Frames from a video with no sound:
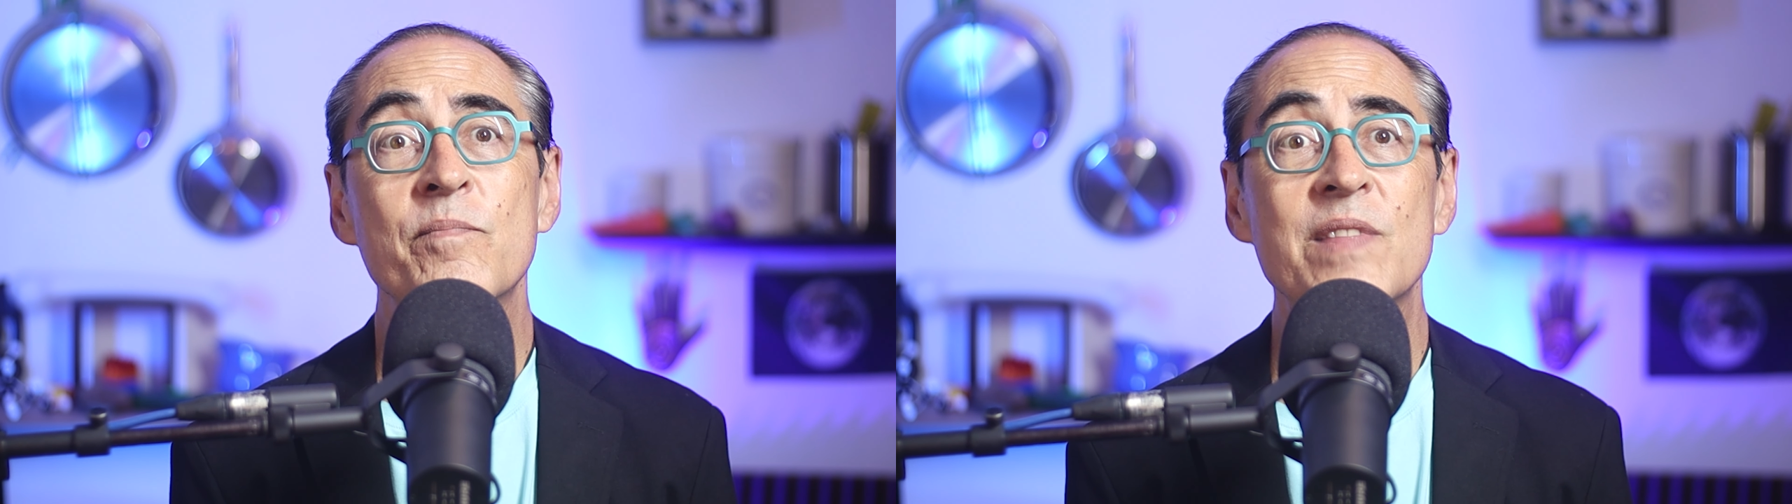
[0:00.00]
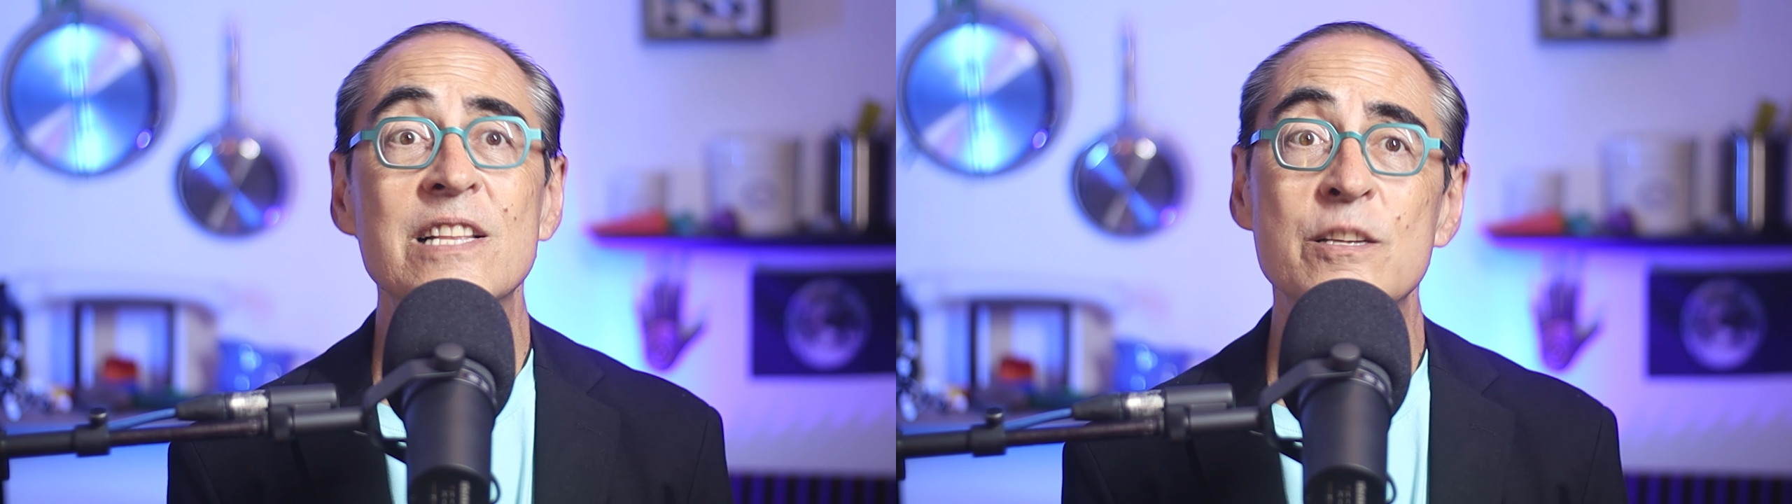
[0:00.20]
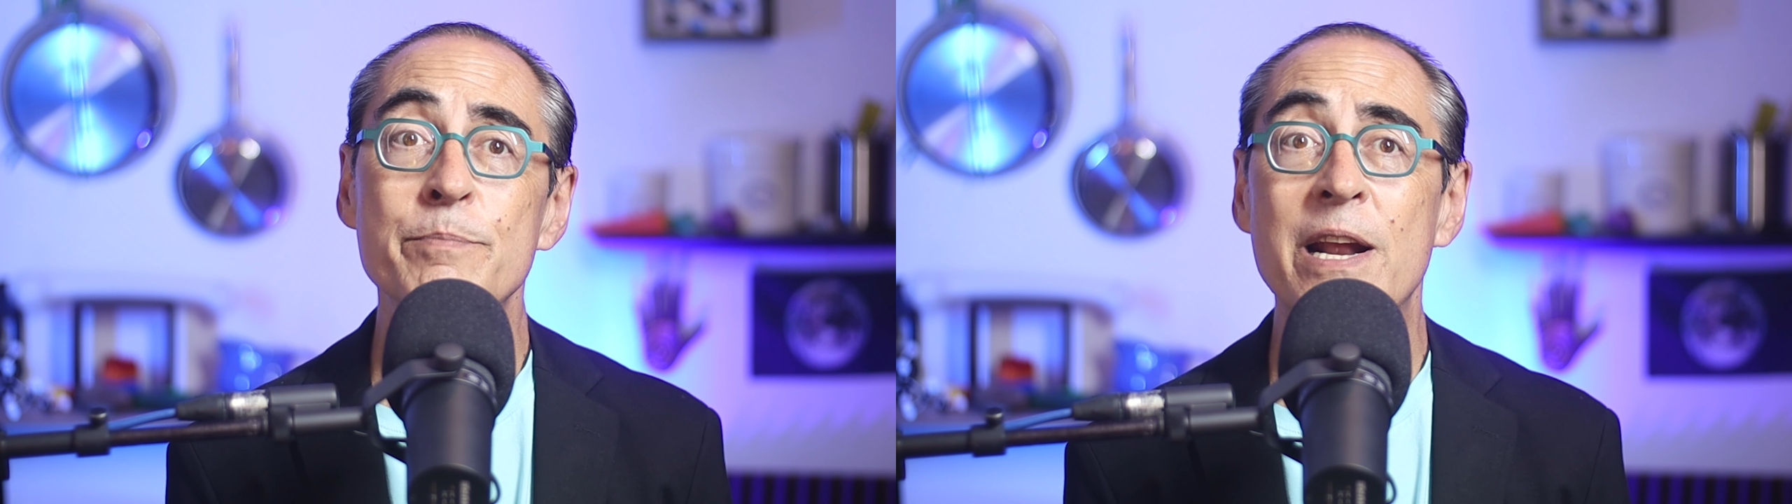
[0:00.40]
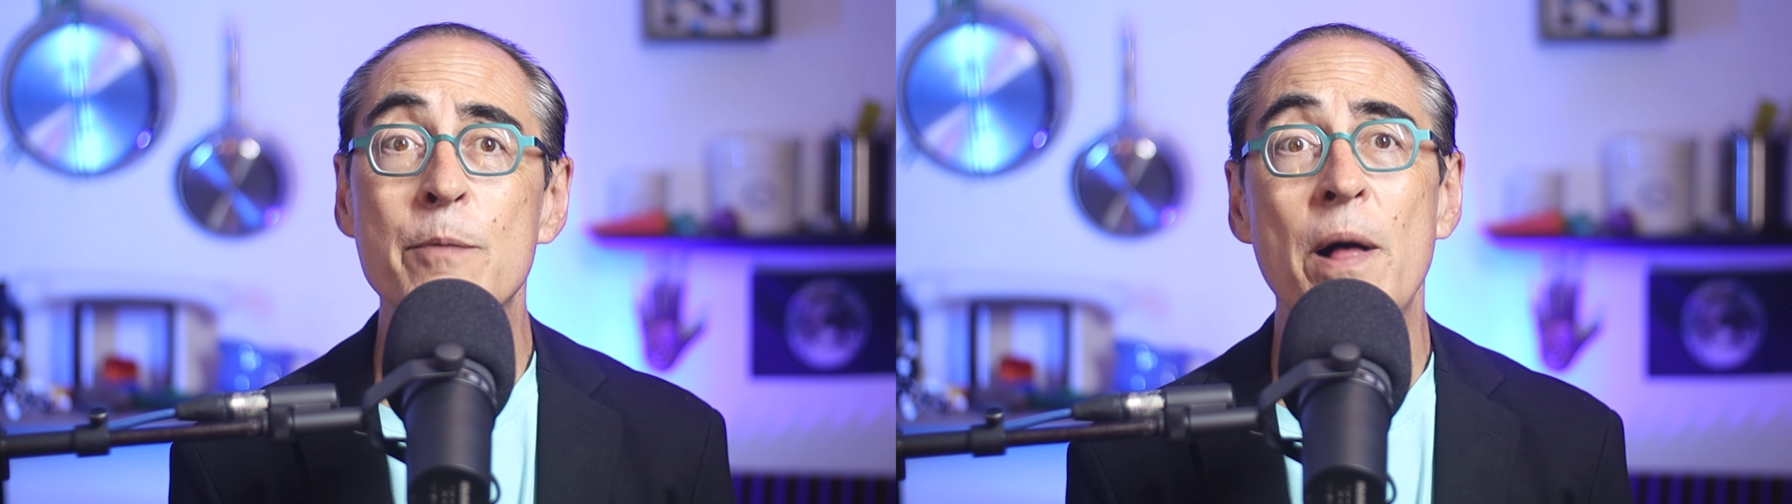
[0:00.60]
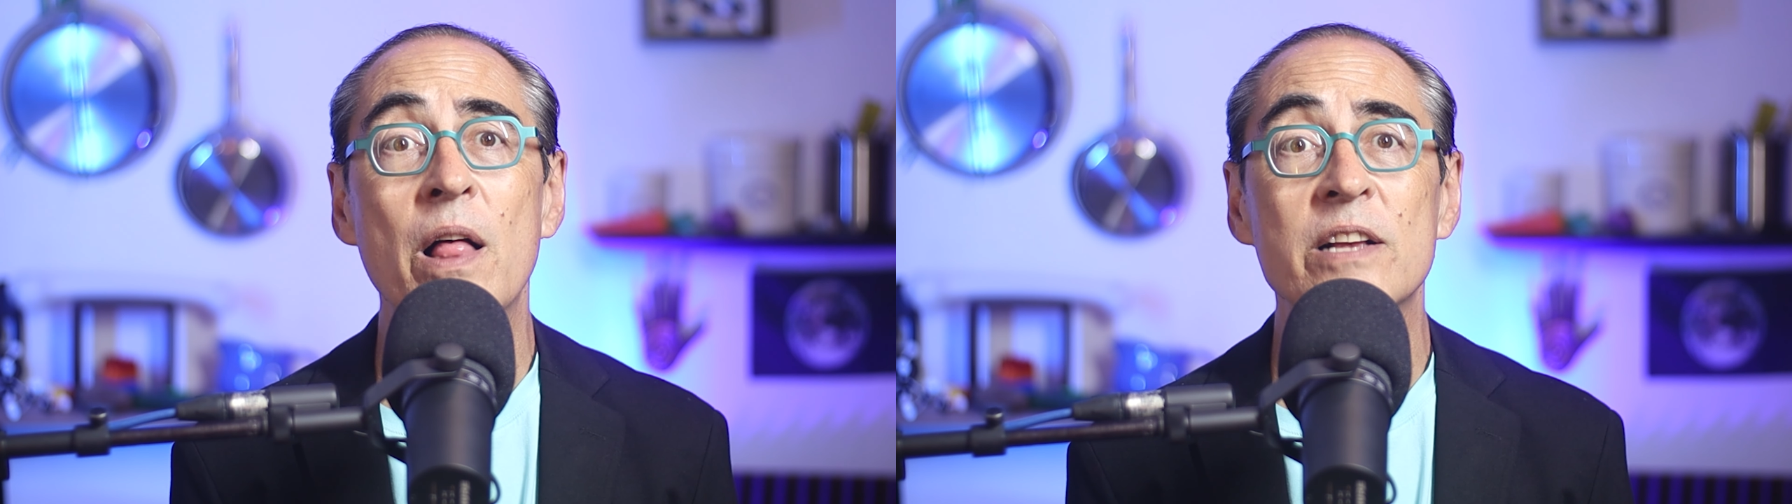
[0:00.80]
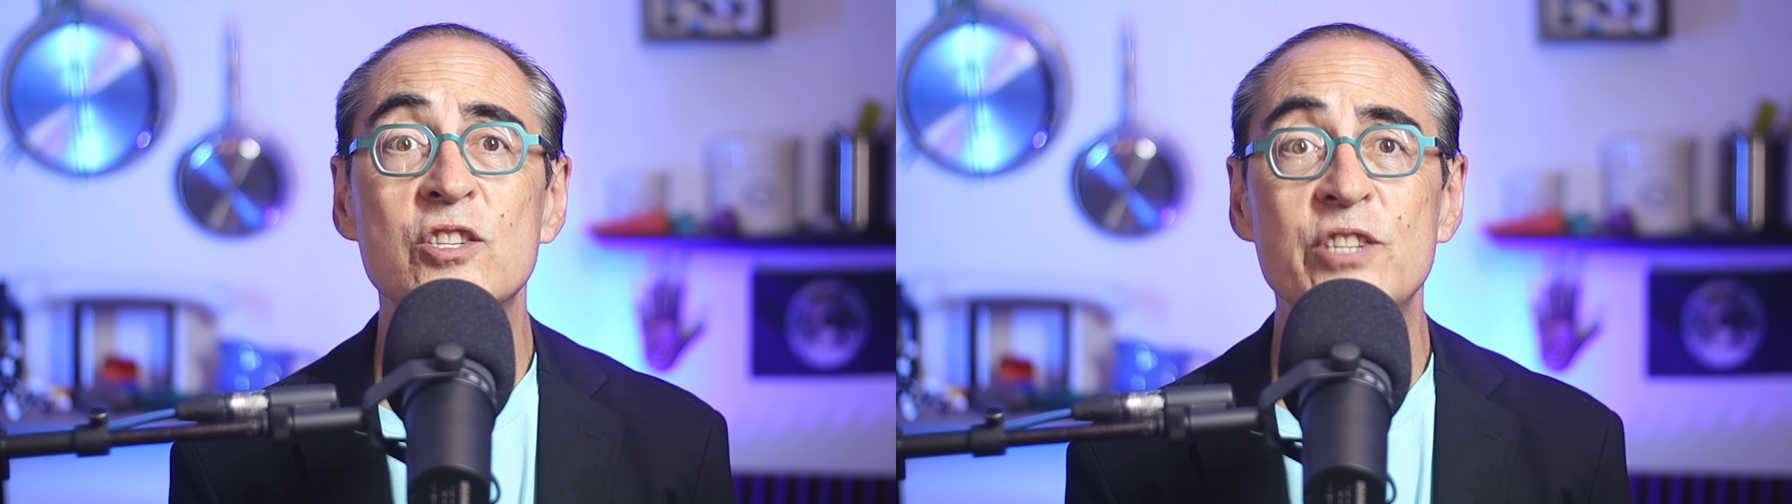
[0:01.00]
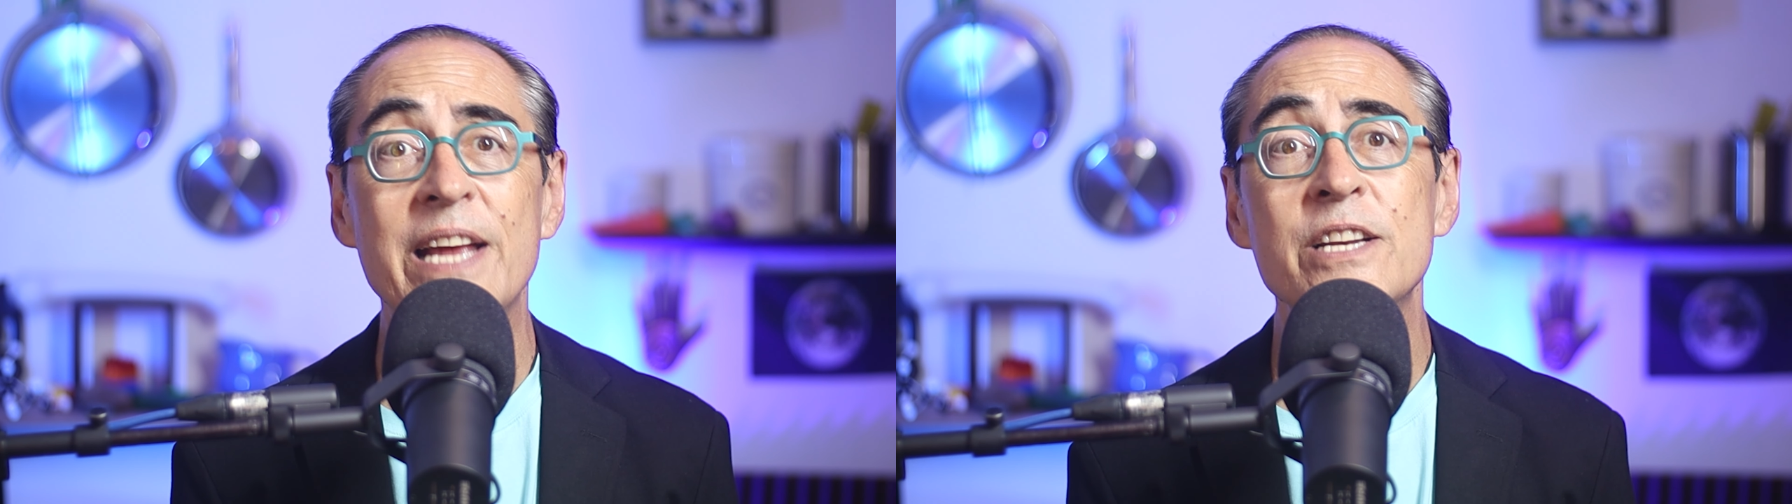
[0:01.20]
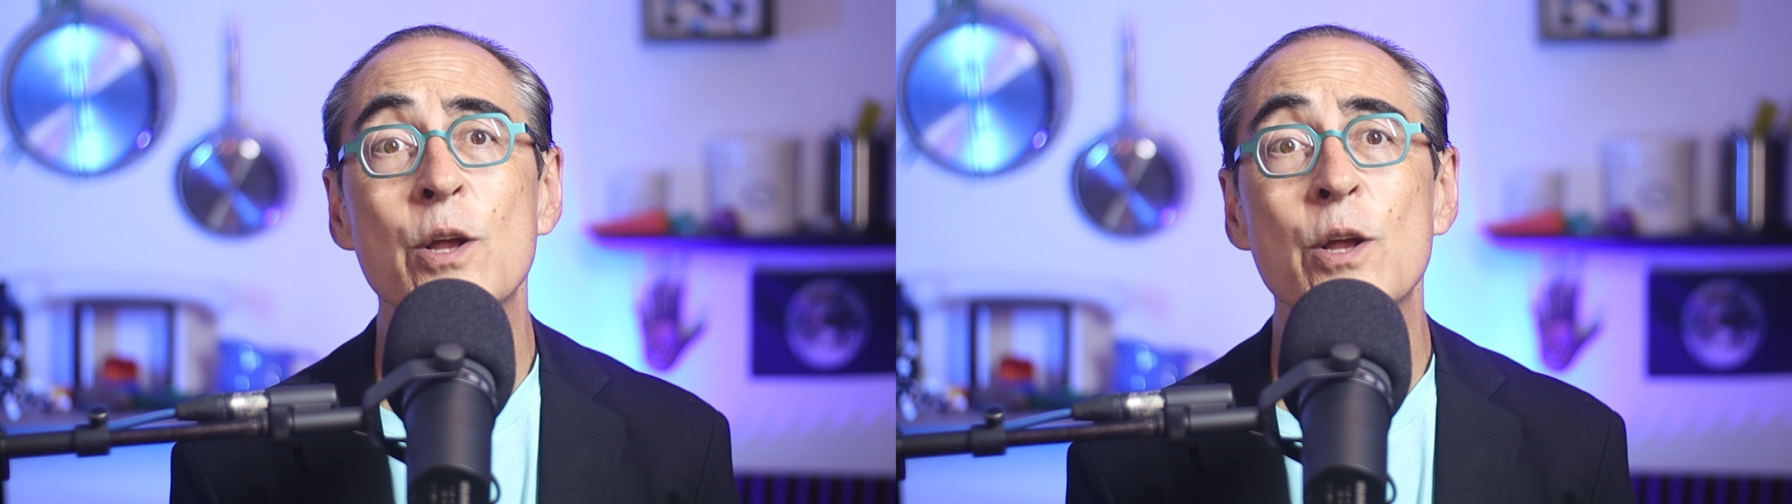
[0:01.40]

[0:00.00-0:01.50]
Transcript: That's a metabolic state